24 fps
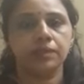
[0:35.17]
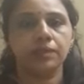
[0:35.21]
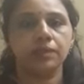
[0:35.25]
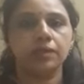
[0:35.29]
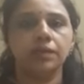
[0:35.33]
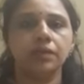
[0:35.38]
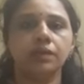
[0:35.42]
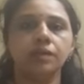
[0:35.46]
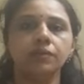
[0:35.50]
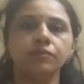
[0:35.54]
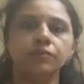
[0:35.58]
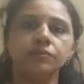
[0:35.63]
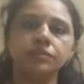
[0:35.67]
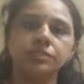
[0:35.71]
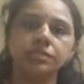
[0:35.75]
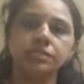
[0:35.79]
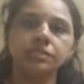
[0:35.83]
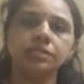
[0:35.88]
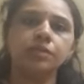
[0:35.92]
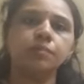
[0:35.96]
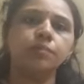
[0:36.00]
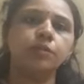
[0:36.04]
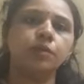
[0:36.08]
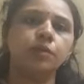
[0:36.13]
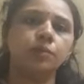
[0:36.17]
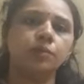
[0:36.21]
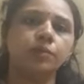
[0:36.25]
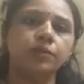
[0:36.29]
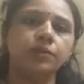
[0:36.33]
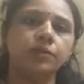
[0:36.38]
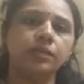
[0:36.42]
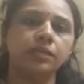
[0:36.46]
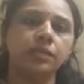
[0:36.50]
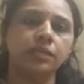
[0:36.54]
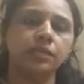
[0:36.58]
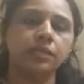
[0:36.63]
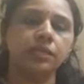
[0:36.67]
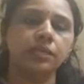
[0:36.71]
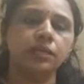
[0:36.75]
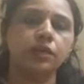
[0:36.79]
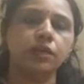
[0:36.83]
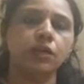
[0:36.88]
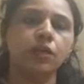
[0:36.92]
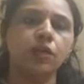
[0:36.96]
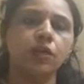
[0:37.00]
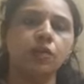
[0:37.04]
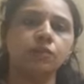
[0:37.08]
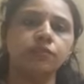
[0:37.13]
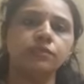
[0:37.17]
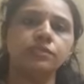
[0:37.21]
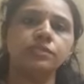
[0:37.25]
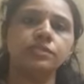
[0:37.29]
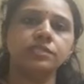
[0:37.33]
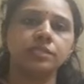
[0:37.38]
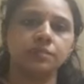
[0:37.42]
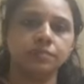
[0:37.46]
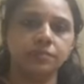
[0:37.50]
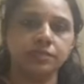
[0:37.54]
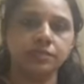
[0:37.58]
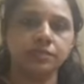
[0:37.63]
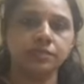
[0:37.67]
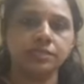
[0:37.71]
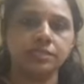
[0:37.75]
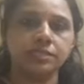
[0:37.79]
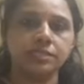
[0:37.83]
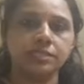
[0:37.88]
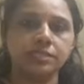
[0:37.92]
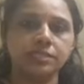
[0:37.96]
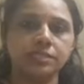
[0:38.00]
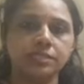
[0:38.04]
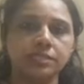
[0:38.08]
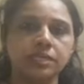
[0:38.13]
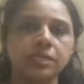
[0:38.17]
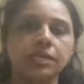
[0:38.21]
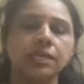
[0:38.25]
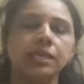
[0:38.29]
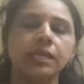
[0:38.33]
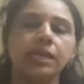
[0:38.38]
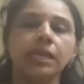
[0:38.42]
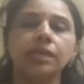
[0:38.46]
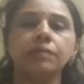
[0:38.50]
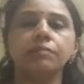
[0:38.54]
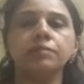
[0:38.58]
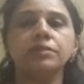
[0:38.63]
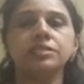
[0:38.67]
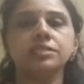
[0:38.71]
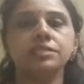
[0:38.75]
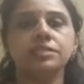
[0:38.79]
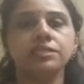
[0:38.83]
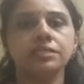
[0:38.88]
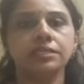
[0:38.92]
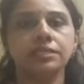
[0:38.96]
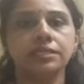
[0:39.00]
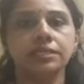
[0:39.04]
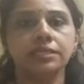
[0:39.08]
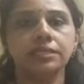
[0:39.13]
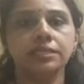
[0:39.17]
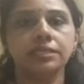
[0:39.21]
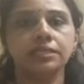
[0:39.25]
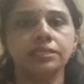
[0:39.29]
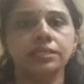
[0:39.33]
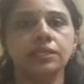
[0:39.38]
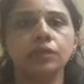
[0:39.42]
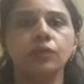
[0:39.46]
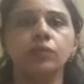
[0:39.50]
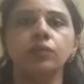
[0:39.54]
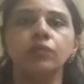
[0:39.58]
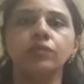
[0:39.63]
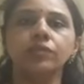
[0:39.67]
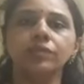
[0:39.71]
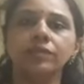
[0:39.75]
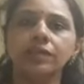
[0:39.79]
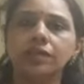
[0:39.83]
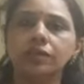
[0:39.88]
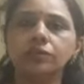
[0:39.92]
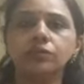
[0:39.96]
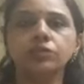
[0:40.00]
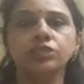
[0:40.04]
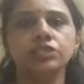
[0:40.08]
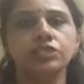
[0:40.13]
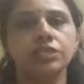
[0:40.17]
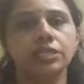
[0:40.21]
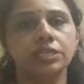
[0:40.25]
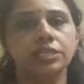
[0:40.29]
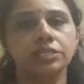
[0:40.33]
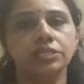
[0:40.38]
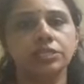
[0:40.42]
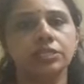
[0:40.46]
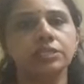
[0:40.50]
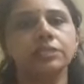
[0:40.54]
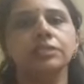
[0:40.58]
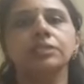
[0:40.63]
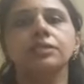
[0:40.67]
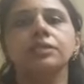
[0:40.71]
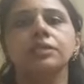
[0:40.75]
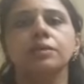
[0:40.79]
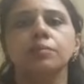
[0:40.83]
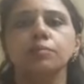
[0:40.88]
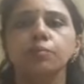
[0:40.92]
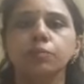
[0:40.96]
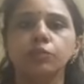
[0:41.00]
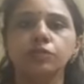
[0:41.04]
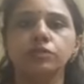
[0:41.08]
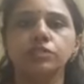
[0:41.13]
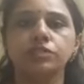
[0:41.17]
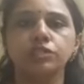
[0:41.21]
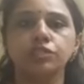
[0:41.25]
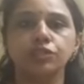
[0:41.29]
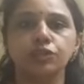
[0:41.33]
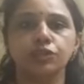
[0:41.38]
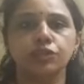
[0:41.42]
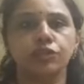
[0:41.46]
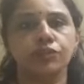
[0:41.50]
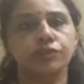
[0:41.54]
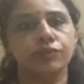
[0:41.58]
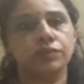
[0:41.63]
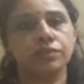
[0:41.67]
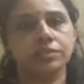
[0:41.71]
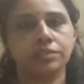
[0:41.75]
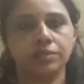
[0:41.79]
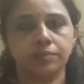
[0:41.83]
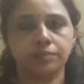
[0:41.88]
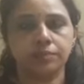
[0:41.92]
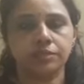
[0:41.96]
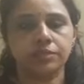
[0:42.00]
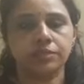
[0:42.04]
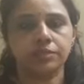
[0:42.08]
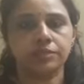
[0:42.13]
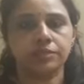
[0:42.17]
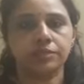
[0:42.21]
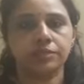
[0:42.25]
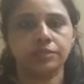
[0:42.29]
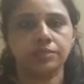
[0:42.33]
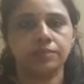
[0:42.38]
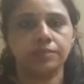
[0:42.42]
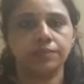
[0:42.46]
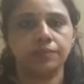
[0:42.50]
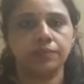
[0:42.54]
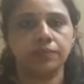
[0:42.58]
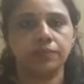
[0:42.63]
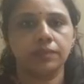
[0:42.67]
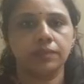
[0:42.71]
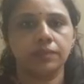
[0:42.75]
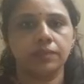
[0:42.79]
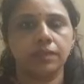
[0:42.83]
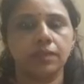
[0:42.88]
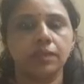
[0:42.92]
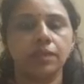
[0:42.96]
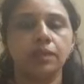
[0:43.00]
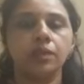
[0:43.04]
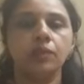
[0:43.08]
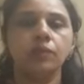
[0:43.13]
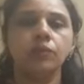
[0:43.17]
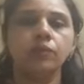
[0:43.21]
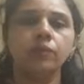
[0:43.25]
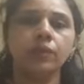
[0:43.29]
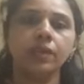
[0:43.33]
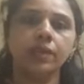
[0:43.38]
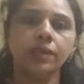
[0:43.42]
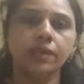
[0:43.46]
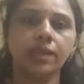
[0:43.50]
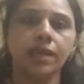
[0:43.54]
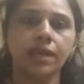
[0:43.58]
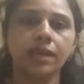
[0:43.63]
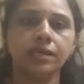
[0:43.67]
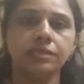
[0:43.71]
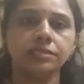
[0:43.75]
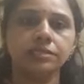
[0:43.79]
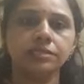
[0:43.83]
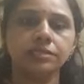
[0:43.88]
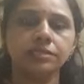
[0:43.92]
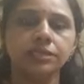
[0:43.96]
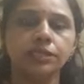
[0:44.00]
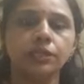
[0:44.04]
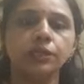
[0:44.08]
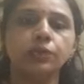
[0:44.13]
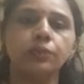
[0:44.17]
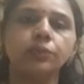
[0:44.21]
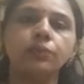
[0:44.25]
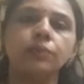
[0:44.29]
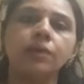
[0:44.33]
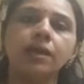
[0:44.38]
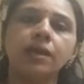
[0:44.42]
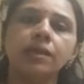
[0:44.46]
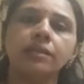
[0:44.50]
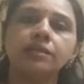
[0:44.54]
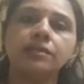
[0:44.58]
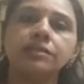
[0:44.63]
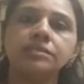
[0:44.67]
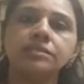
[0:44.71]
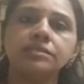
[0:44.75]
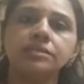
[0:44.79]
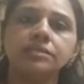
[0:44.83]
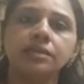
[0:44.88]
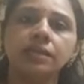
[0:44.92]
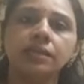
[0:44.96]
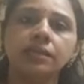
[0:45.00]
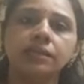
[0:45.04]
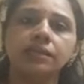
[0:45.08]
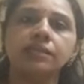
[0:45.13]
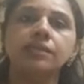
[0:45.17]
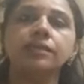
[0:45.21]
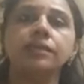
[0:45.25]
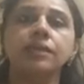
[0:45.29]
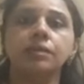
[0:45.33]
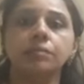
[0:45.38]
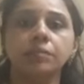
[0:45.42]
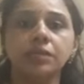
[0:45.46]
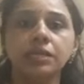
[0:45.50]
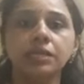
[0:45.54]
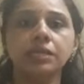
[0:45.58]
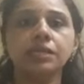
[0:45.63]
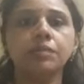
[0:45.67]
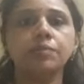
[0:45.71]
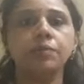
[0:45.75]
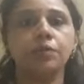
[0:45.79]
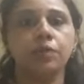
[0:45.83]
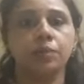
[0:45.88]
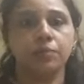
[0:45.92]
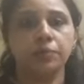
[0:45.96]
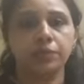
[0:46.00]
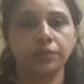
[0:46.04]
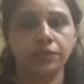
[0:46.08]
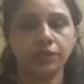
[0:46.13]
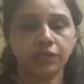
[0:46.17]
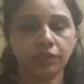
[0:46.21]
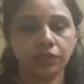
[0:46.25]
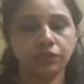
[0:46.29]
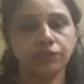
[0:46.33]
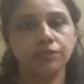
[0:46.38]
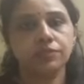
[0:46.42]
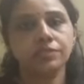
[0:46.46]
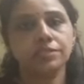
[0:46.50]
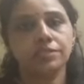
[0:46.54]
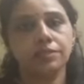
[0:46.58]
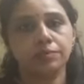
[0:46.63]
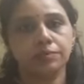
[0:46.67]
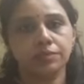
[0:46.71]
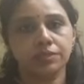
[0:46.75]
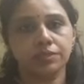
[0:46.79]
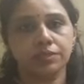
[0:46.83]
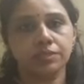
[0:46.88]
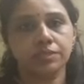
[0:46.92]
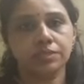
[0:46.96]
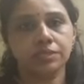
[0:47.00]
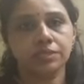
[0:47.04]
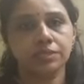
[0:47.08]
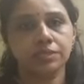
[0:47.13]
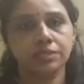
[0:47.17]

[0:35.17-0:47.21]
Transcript: A physical property of a substance can be studied without changing the composition of the substance. Whereas to understand the chemical property of a substance,